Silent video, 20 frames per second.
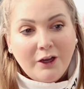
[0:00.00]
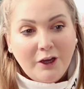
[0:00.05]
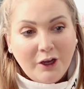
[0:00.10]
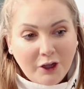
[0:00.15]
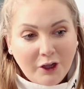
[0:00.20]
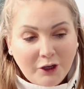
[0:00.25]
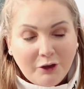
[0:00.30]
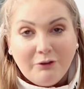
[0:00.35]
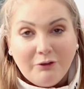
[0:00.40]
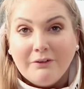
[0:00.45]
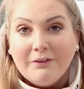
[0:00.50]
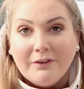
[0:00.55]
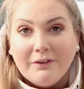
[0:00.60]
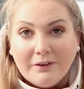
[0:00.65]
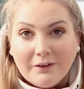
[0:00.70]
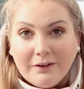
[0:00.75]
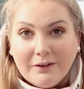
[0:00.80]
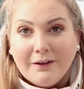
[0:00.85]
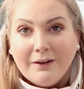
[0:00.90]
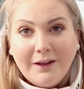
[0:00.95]
You know,
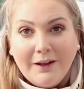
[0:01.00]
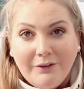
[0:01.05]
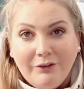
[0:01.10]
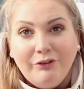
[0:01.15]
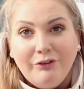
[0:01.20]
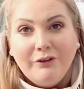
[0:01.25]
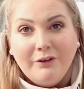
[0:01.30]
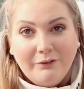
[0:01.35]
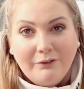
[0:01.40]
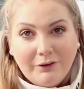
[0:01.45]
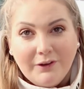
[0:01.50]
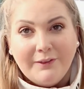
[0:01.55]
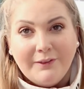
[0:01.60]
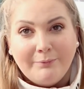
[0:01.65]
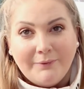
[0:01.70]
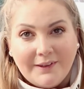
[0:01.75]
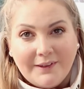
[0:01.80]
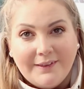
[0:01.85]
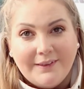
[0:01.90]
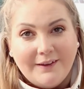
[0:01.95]
let's do
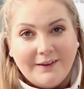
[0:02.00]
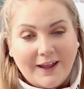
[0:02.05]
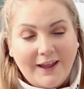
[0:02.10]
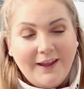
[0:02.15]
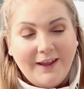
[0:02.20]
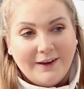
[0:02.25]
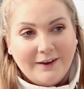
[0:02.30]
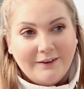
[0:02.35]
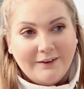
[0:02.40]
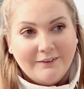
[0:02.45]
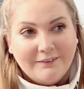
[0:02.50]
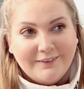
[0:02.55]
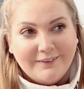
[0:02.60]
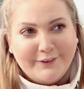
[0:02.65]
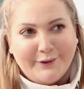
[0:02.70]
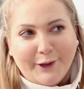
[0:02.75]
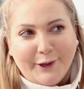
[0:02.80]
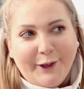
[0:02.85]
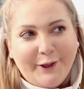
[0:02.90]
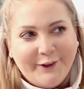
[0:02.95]
Christmas Day.
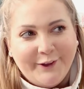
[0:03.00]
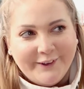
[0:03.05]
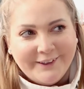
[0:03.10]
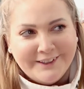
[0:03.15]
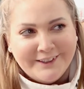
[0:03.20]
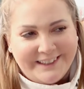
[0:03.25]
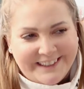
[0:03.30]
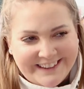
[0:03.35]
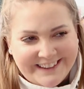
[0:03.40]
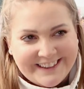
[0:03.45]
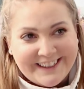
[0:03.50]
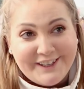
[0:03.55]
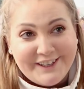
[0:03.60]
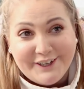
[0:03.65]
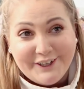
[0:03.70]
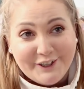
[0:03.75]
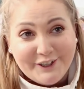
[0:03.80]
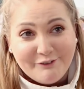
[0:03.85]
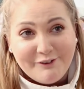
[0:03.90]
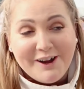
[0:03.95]
So I
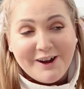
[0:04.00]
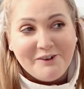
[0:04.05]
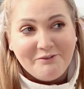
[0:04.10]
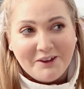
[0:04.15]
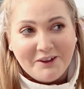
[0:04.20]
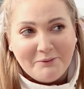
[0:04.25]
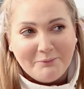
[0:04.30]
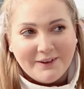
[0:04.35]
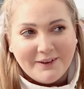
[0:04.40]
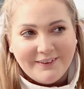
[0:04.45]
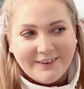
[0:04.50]
don't know what I've let